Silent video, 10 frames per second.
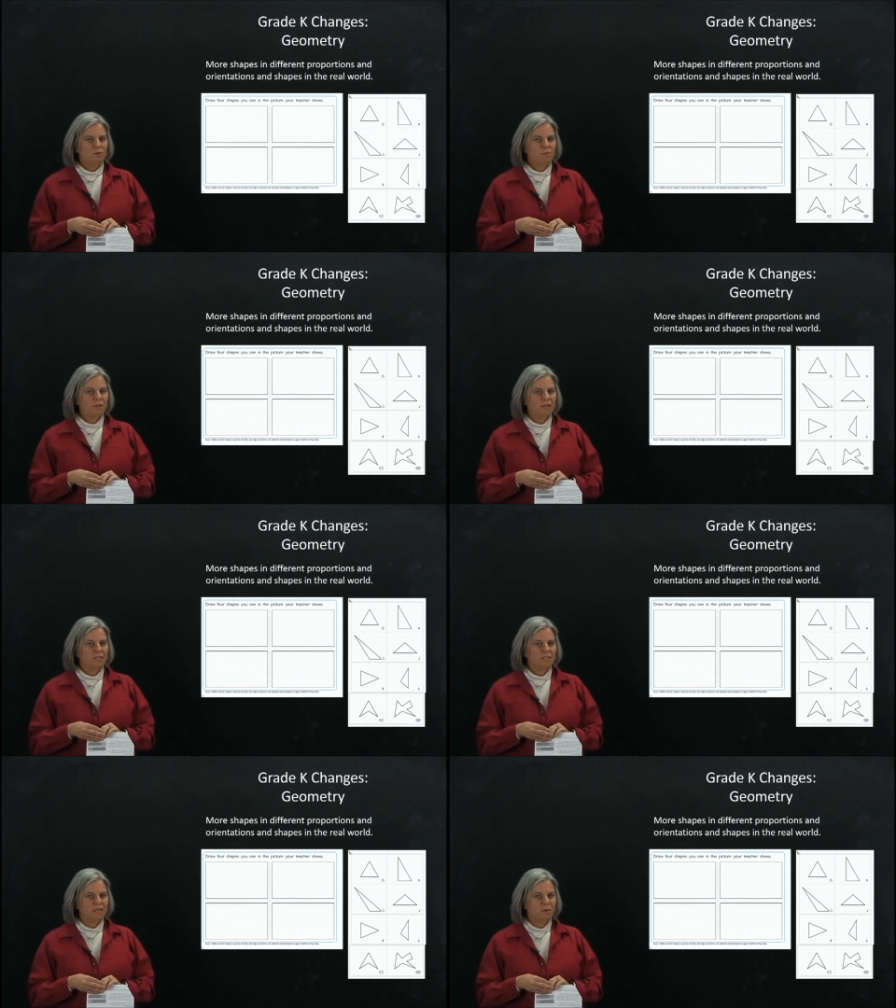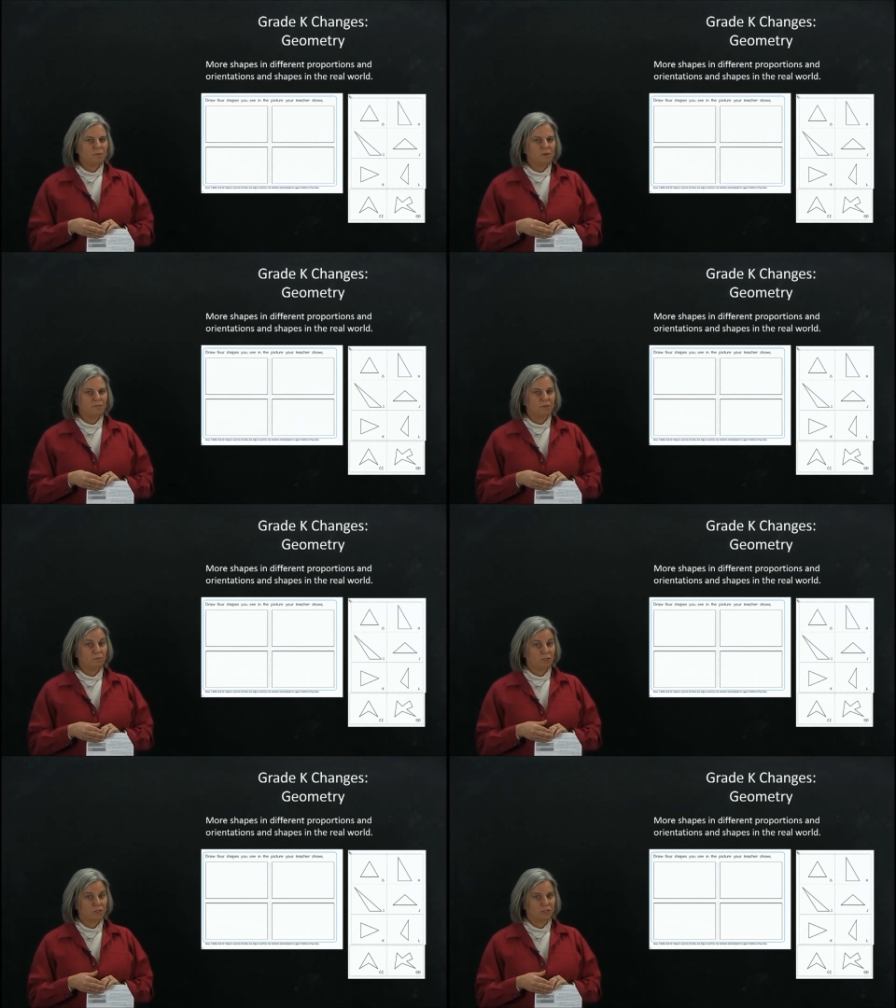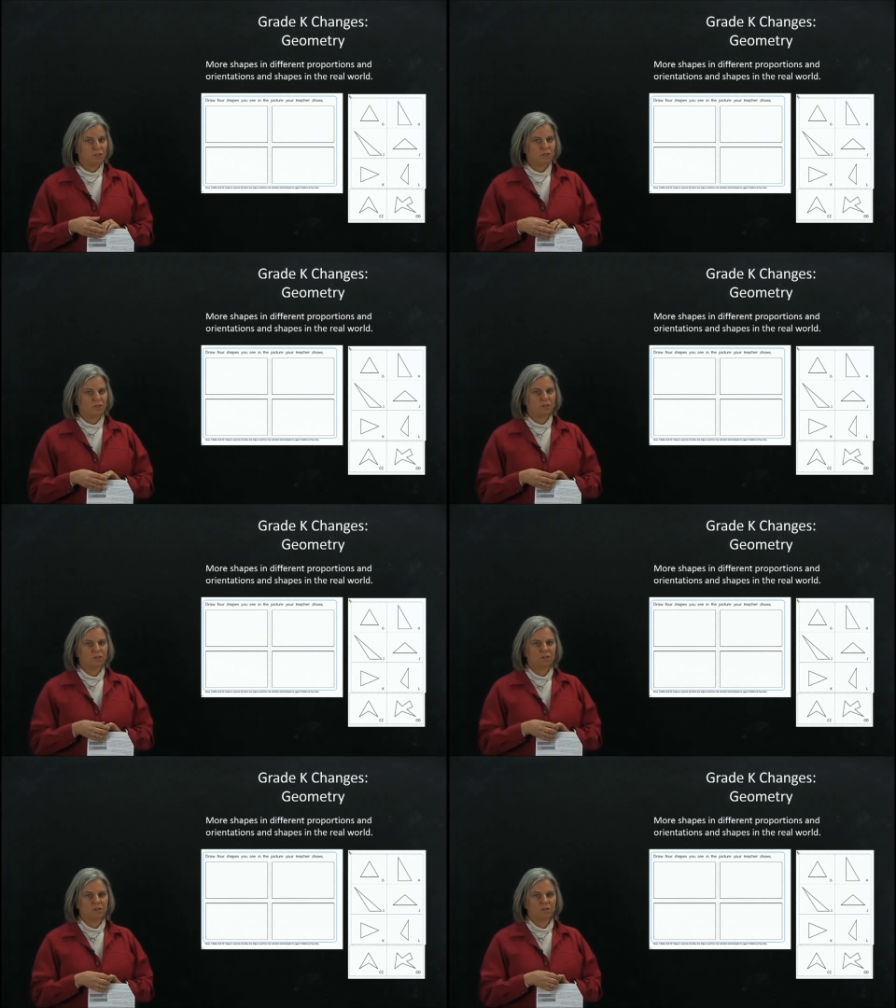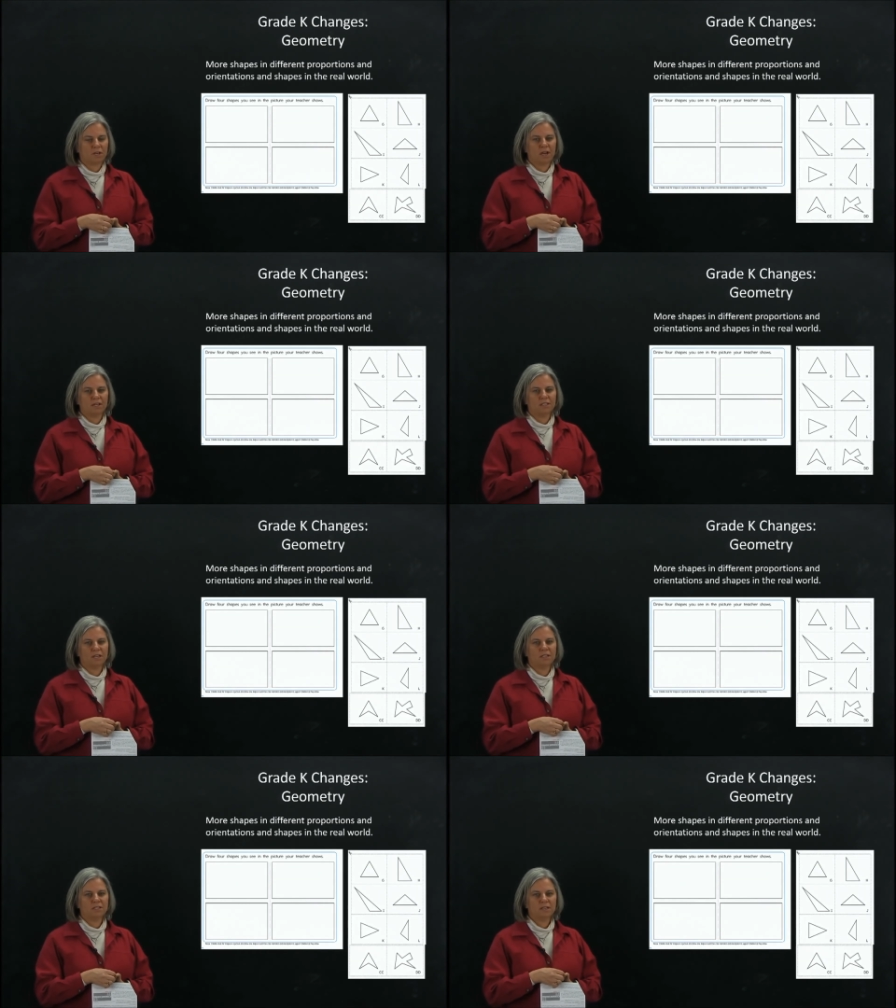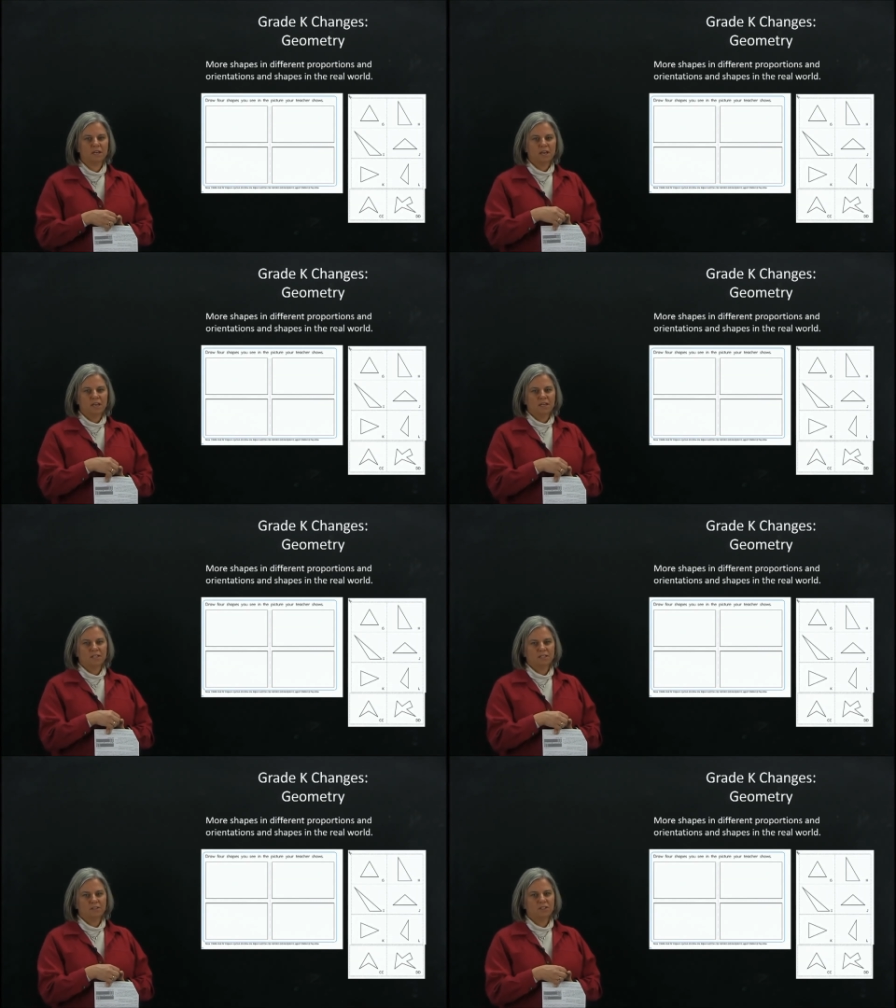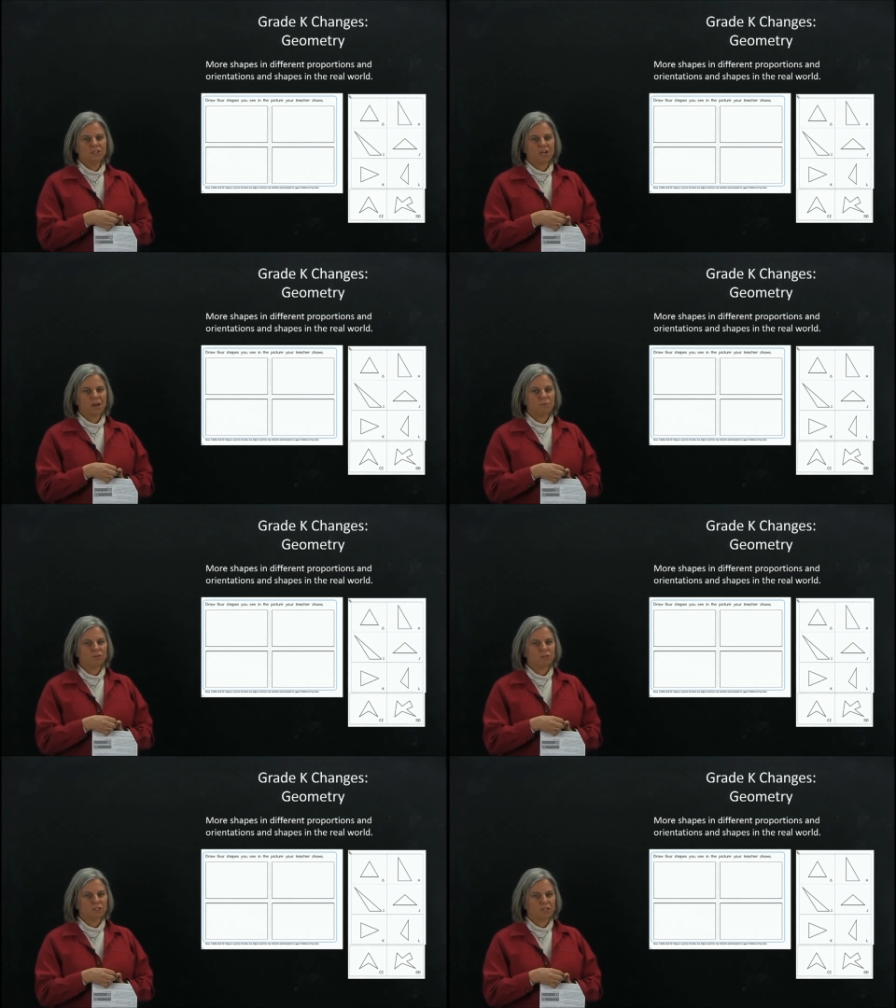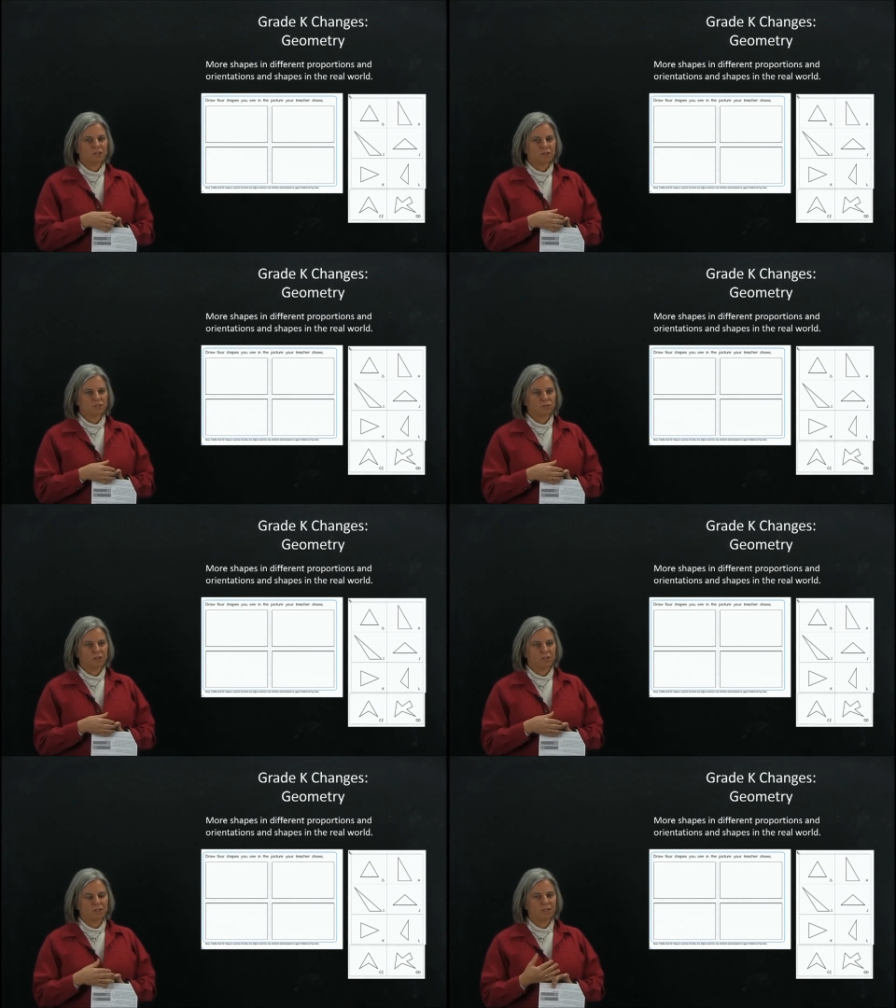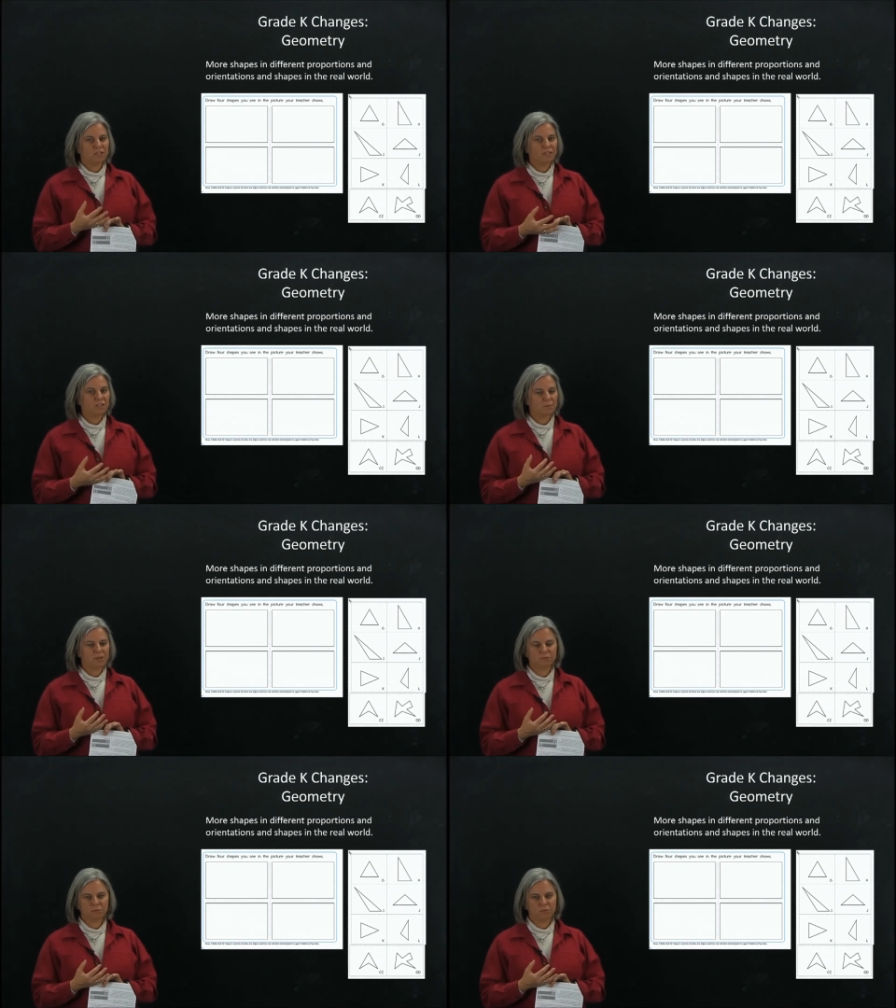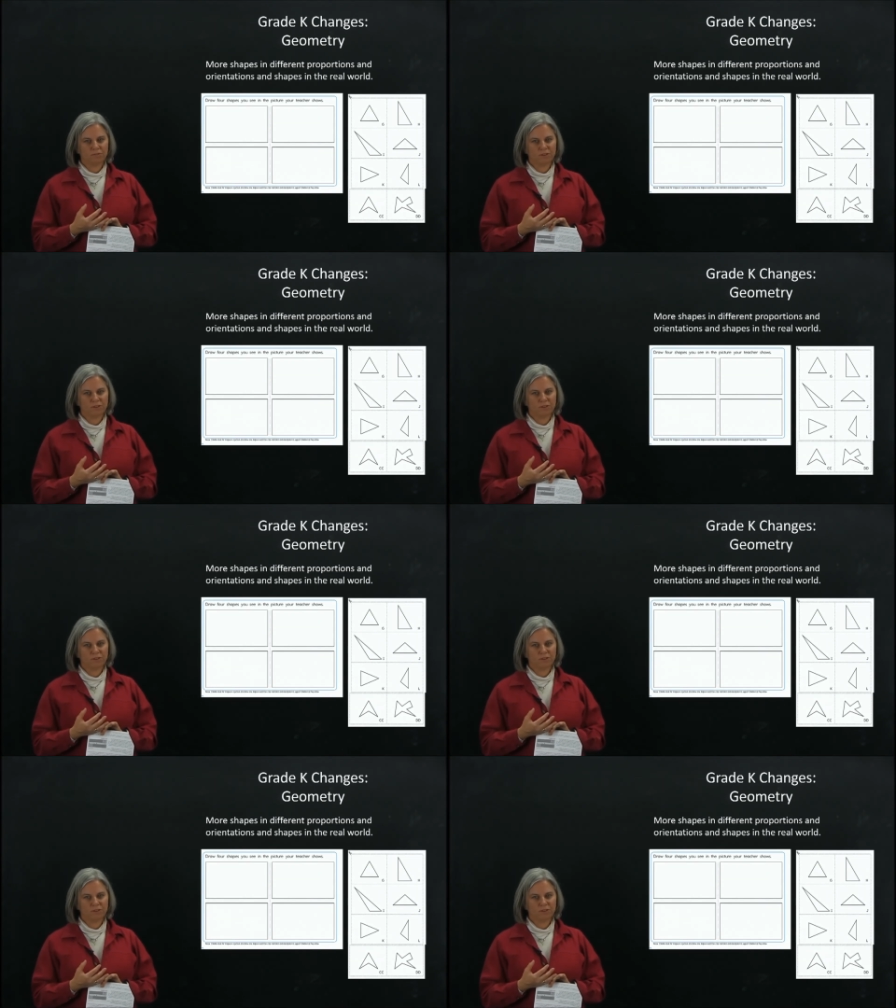place that we've enriched the, the content is in the geometry strand. And this is a place where we feel